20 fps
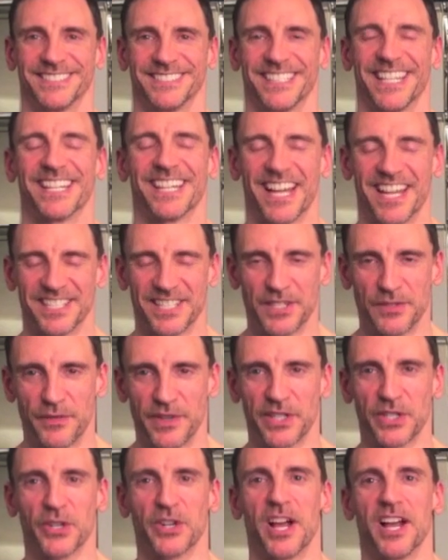Hey guys, it's
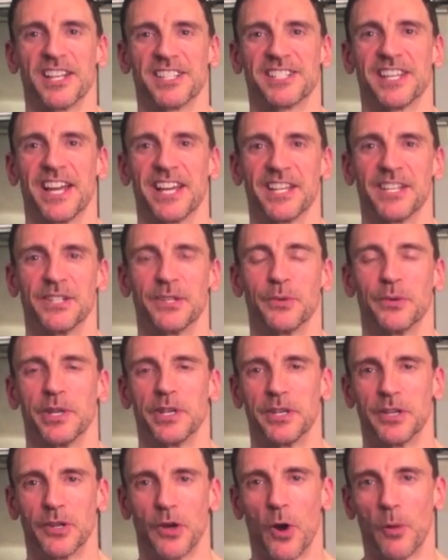Victor Costa. How you
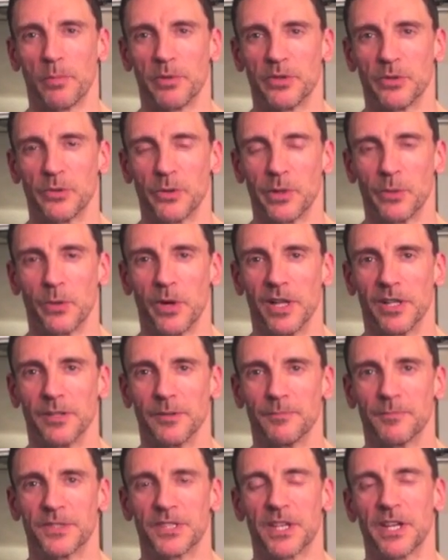doing? Hope you're doing well.
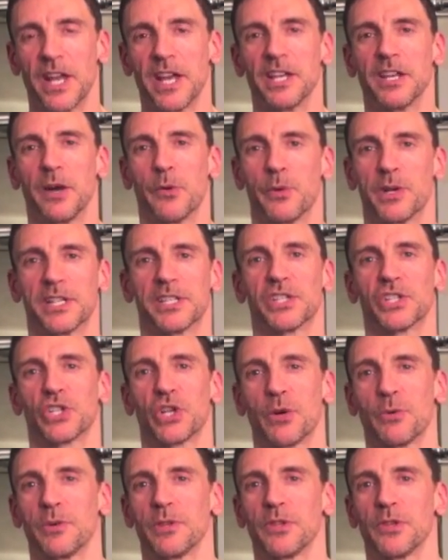Tonight I wanted to
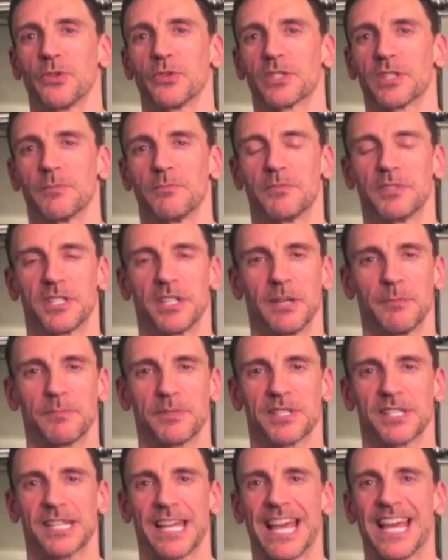share with you some
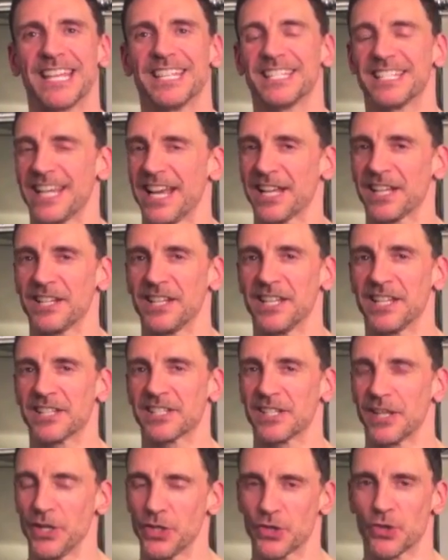tips and
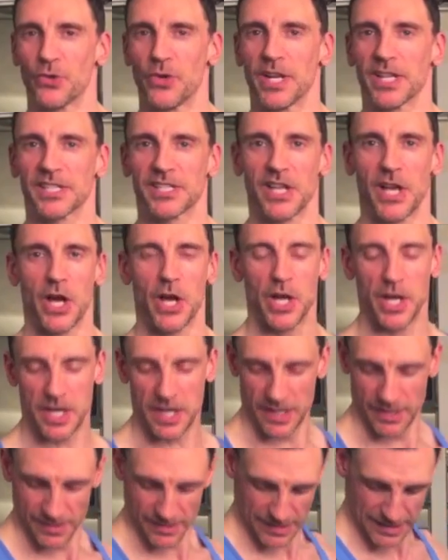techniques and tricks on
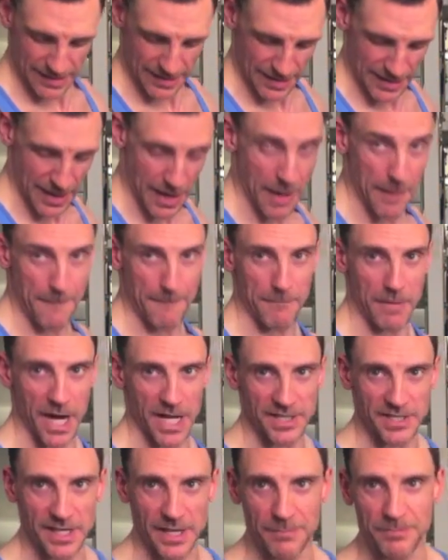
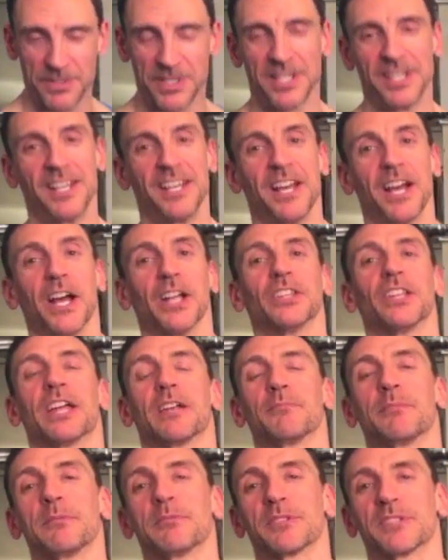biceps. A lot
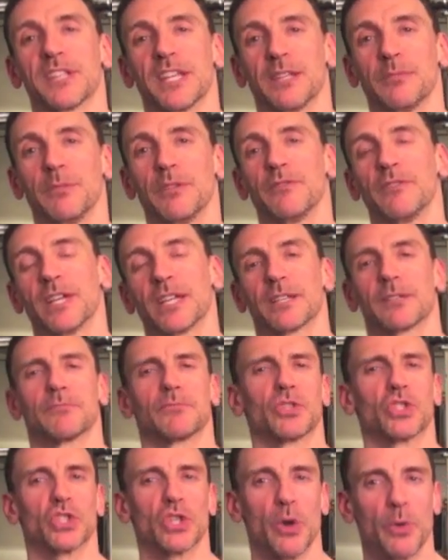of people say to me, Vic,
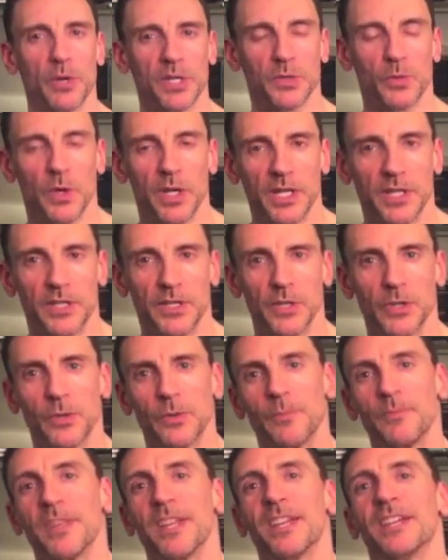show us what you
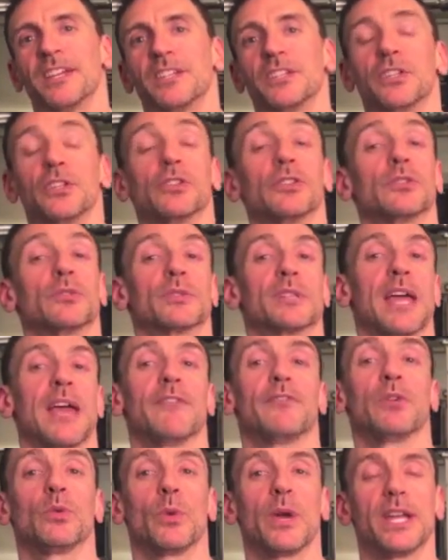do. Do you use
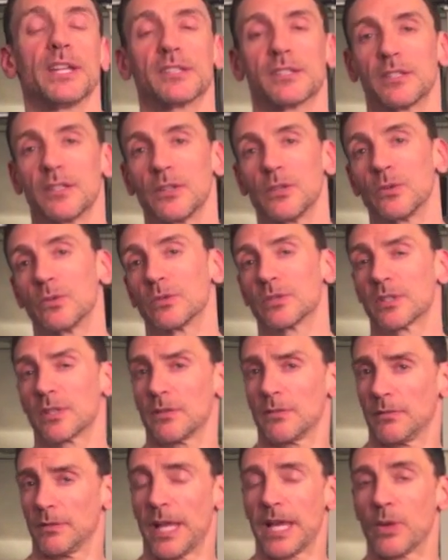heavy weights? Do you use
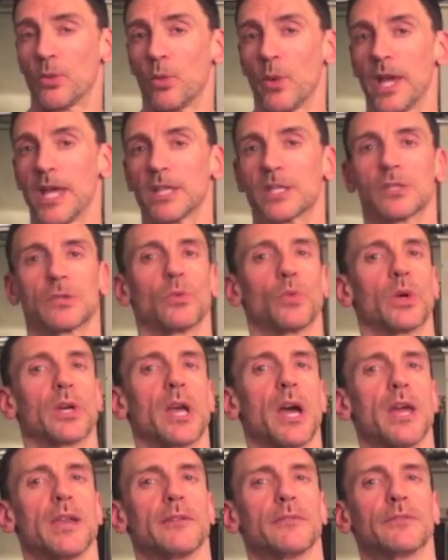light weights? What
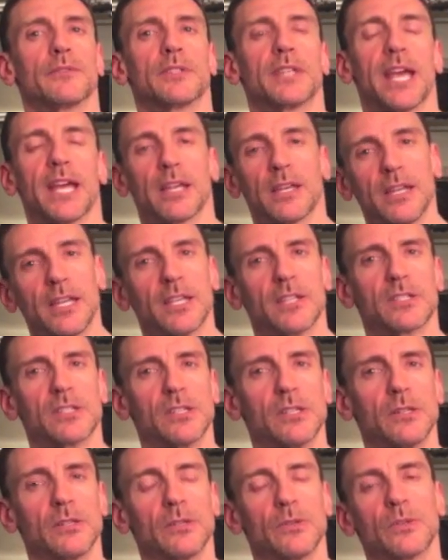kind of techniques do
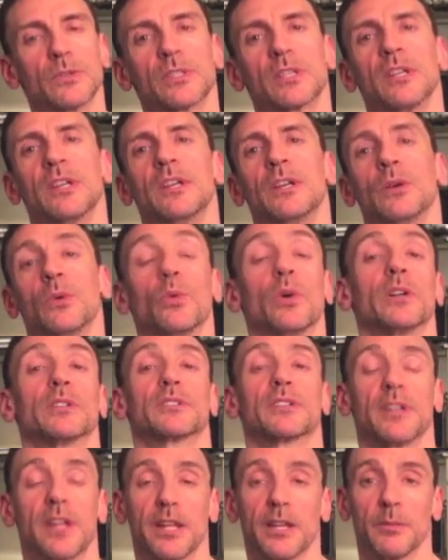you use? Well,
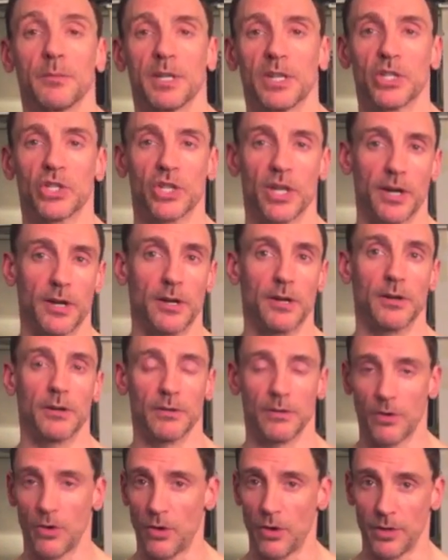tonight I'm going to share
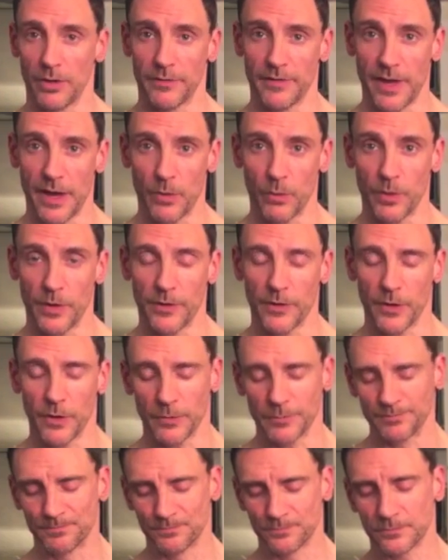all of that with you.
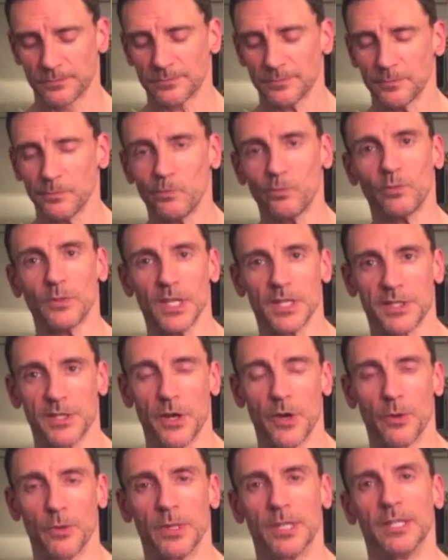
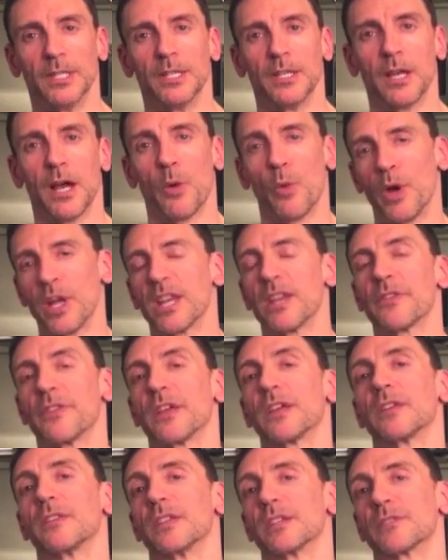So I want you to
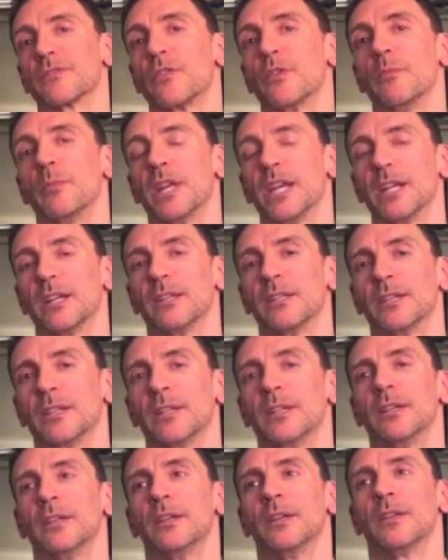think of this for a minute.
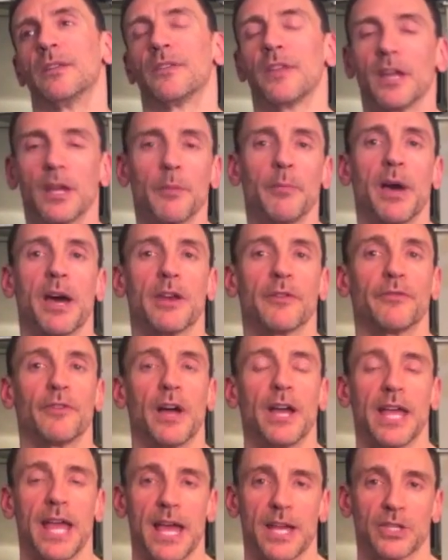Think about if
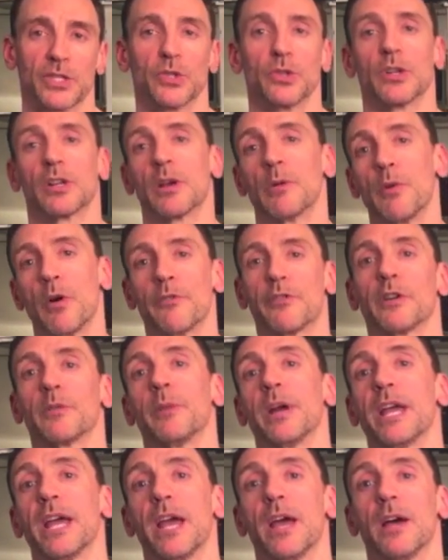I asked you to come over to
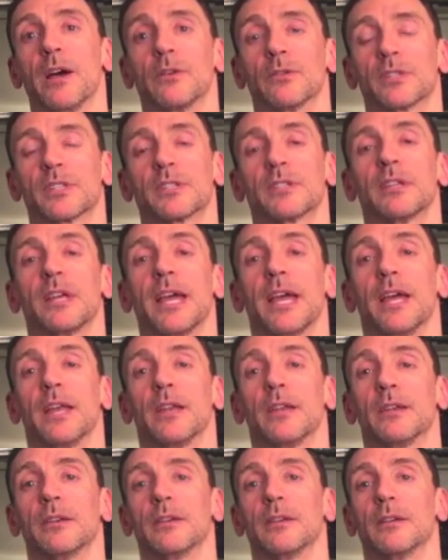my house
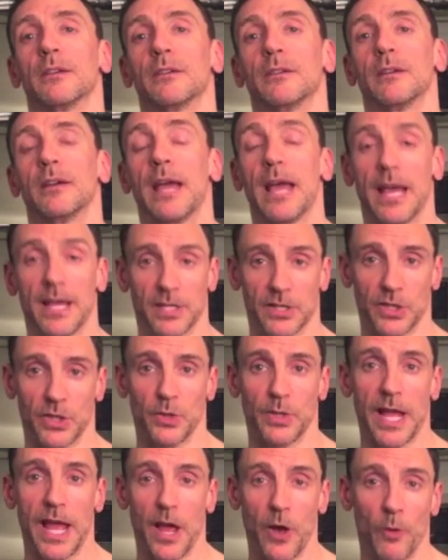and asked
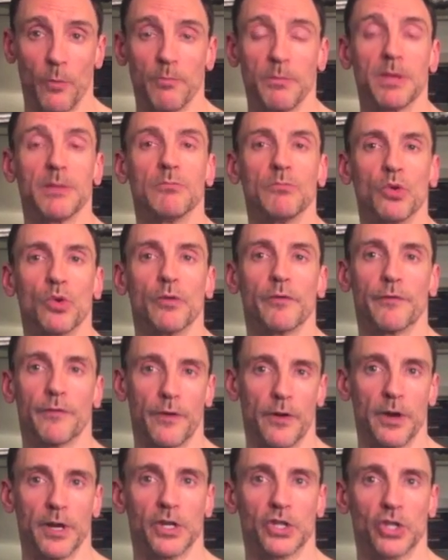you to help me move
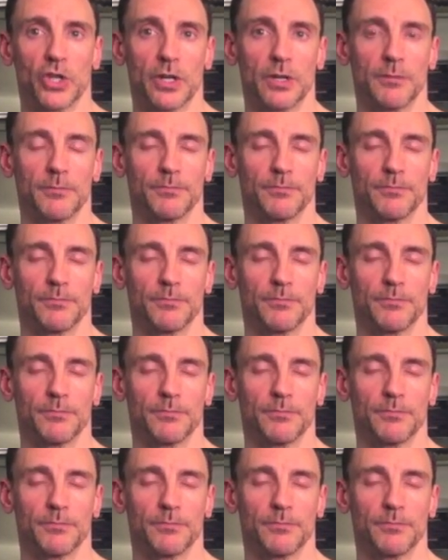furniture.